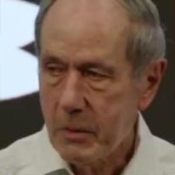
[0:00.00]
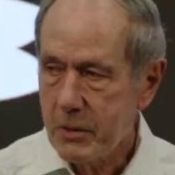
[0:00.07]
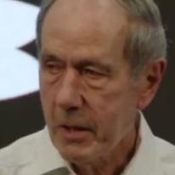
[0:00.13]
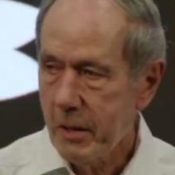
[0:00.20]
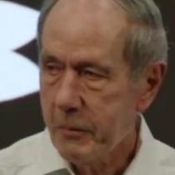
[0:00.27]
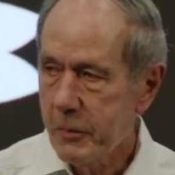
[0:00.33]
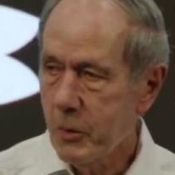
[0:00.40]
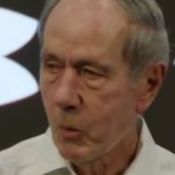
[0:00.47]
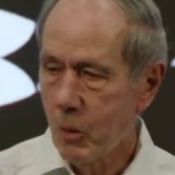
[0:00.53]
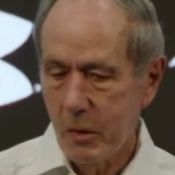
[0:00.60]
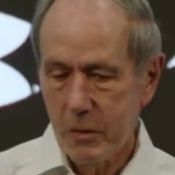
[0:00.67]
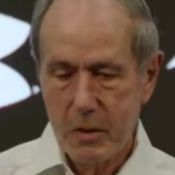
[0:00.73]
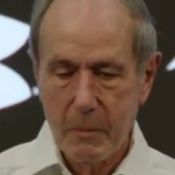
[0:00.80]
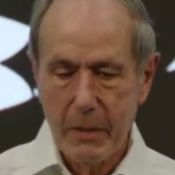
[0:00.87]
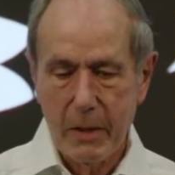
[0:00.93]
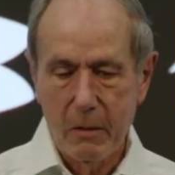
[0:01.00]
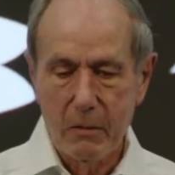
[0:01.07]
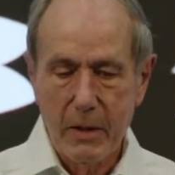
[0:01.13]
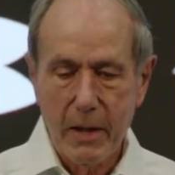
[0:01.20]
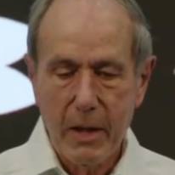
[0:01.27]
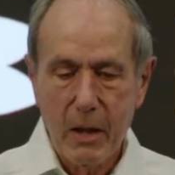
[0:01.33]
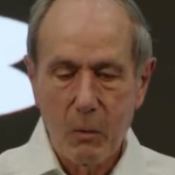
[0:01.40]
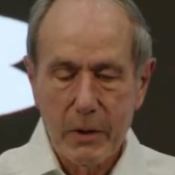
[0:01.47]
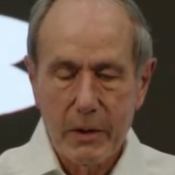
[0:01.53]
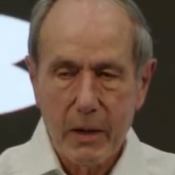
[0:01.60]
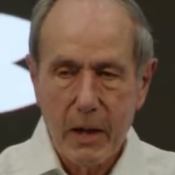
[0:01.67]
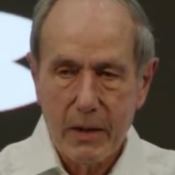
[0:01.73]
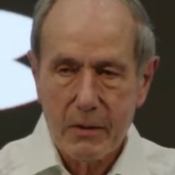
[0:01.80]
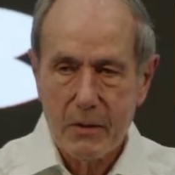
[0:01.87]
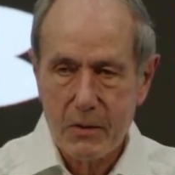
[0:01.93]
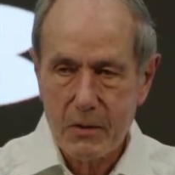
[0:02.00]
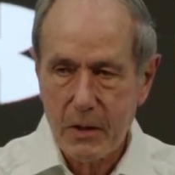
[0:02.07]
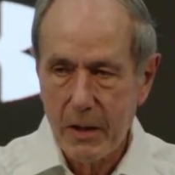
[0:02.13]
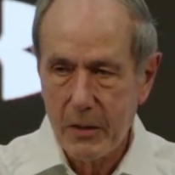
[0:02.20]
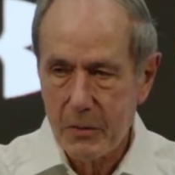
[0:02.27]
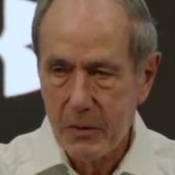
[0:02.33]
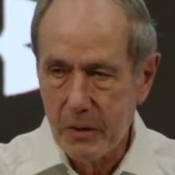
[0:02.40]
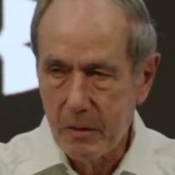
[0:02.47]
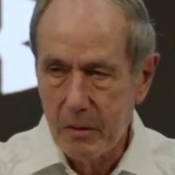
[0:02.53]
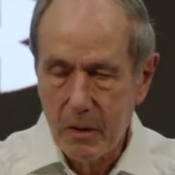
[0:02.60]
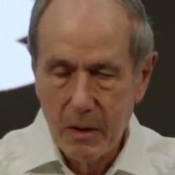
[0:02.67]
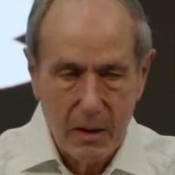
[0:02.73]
me say a few words about how we got to Sashi.